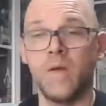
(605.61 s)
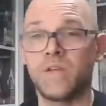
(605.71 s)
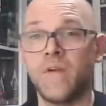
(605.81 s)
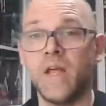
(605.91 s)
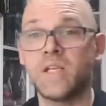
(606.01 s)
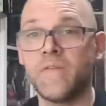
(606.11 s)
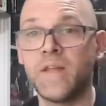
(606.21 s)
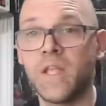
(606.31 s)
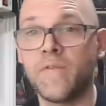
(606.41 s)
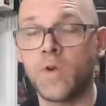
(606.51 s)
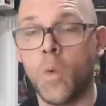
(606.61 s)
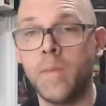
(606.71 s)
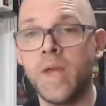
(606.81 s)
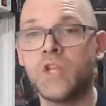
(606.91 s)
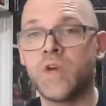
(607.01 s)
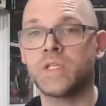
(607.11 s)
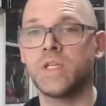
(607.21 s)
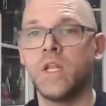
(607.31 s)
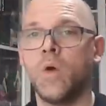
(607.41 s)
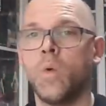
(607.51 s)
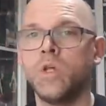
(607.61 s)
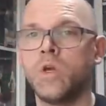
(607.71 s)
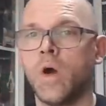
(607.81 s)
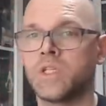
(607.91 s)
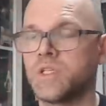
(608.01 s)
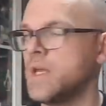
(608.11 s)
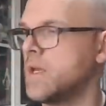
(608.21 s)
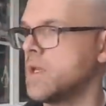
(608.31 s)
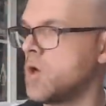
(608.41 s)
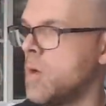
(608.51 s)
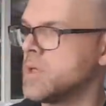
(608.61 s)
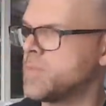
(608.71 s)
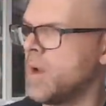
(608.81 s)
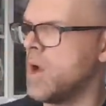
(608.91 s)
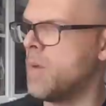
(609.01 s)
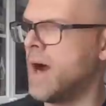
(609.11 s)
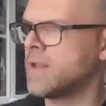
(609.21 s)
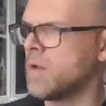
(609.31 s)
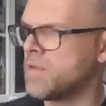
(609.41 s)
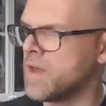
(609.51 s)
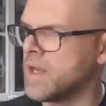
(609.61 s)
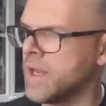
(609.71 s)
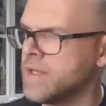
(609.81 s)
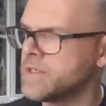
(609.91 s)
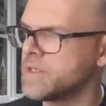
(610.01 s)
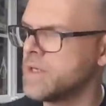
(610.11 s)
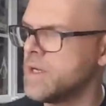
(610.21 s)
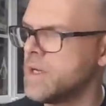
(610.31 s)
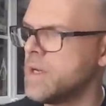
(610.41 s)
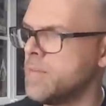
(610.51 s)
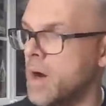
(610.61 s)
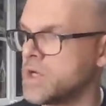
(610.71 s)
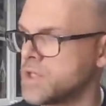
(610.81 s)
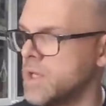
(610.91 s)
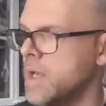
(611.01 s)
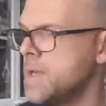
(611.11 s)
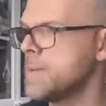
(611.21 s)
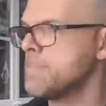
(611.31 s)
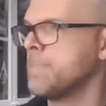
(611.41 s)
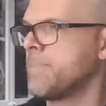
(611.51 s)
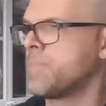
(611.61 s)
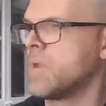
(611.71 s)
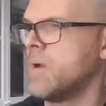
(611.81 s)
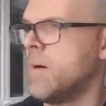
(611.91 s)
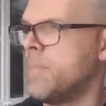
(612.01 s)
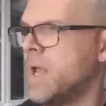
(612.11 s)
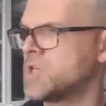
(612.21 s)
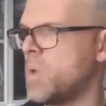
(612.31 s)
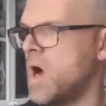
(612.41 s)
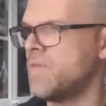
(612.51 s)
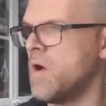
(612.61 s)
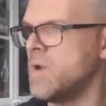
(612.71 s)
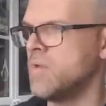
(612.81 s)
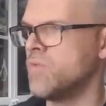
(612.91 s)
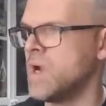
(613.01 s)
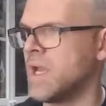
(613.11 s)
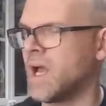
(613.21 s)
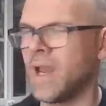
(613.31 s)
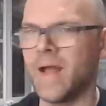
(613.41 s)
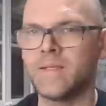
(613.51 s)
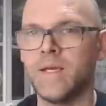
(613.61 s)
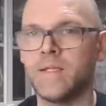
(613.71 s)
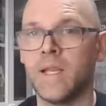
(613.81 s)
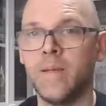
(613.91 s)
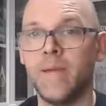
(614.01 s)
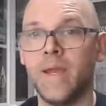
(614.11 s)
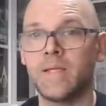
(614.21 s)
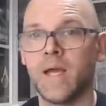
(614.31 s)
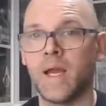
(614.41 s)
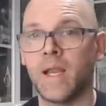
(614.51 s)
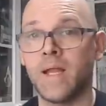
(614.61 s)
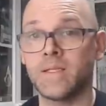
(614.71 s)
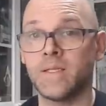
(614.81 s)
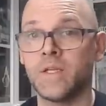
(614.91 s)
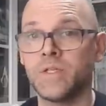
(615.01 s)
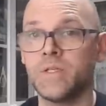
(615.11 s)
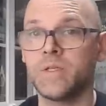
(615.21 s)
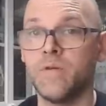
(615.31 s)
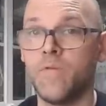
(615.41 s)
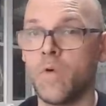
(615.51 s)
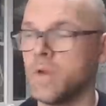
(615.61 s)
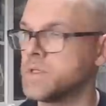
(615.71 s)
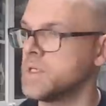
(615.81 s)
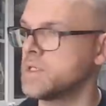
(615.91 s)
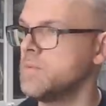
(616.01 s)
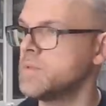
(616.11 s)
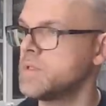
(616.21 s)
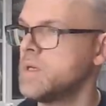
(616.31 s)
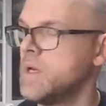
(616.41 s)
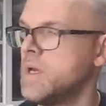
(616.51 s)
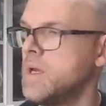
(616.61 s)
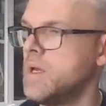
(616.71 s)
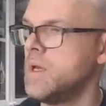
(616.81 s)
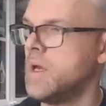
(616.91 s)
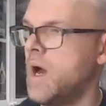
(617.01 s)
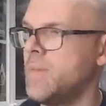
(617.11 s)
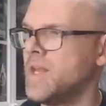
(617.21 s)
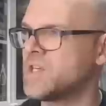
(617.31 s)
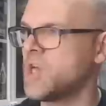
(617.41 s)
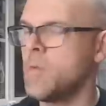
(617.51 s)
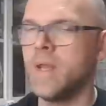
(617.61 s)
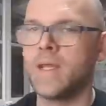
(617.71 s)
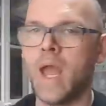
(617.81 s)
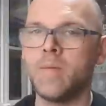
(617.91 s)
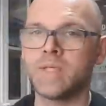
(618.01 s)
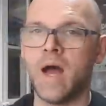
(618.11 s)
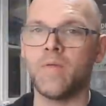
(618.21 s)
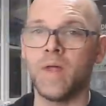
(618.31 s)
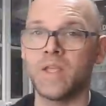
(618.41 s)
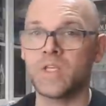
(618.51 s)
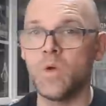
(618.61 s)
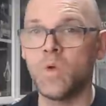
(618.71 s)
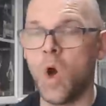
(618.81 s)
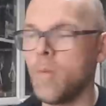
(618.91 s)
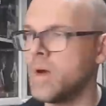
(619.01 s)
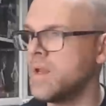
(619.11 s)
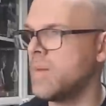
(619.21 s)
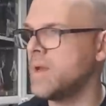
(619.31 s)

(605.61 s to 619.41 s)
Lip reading: It's a very difficult one. It'd be interesting to know what you guys think in the comments below. But I don't think it is, personally. But that's why I've only really collected the limited and collector's editions for those systems. I mean, there's so many games out there that's so common.